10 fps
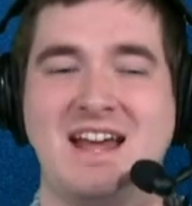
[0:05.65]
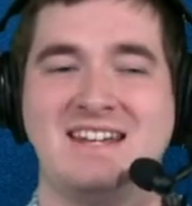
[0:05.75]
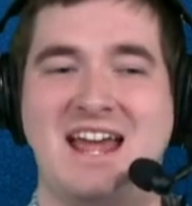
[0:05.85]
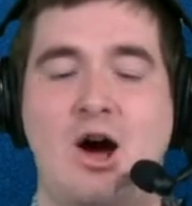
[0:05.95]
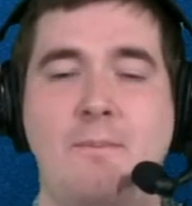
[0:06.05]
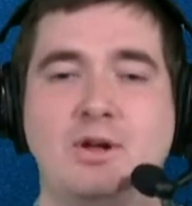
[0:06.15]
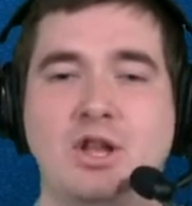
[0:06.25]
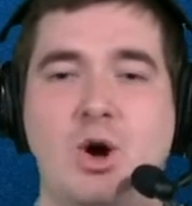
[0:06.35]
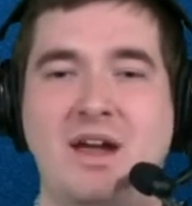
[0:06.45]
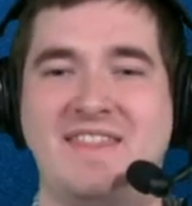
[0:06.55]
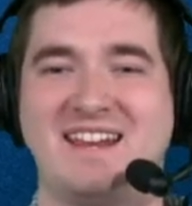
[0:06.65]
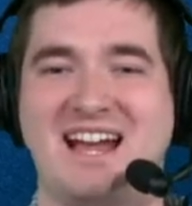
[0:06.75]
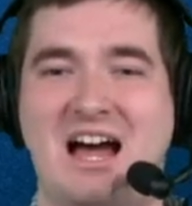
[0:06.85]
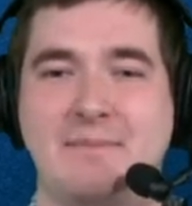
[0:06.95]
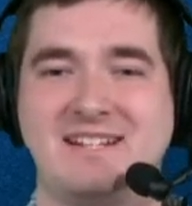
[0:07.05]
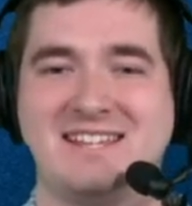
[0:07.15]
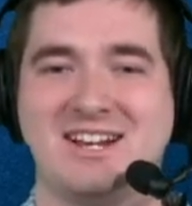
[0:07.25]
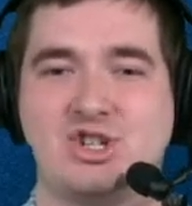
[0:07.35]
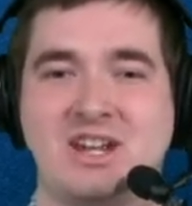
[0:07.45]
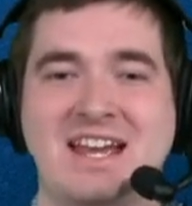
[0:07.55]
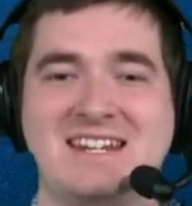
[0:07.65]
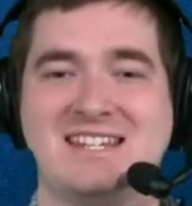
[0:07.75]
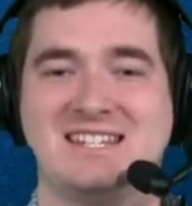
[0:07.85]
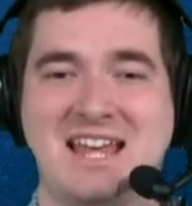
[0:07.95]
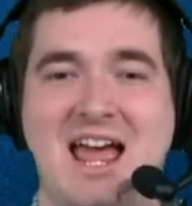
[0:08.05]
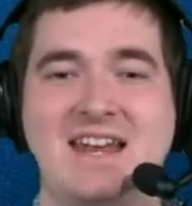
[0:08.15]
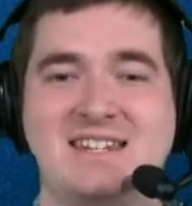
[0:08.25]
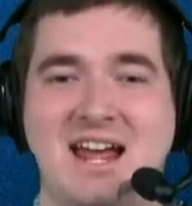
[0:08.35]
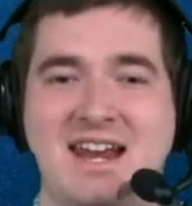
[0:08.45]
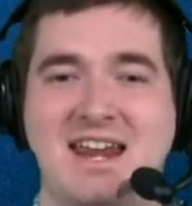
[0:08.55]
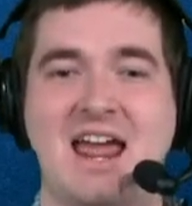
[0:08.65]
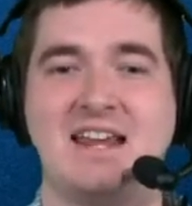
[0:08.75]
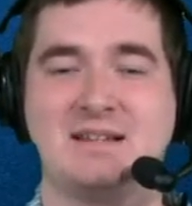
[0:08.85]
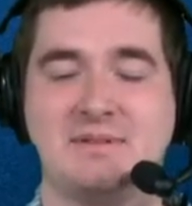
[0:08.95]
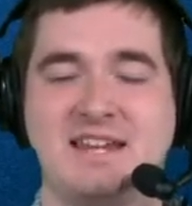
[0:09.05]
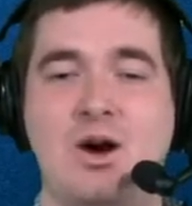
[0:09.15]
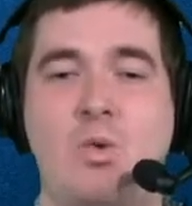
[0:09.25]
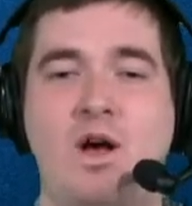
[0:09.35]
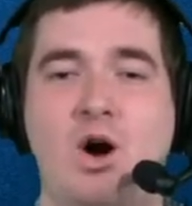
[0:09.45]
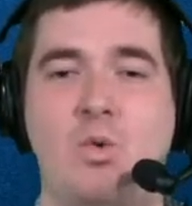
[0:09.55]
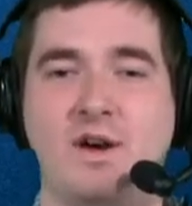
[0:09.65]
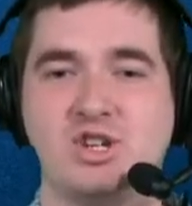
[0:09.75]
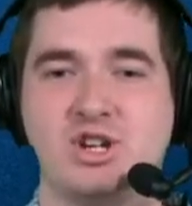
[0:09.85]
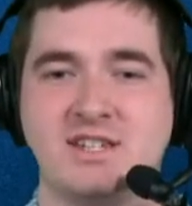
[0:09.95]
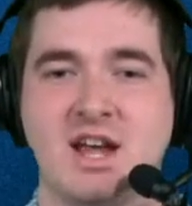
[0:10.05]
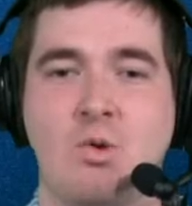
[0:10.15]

down below in the comment section to send Teddy some get well wishes.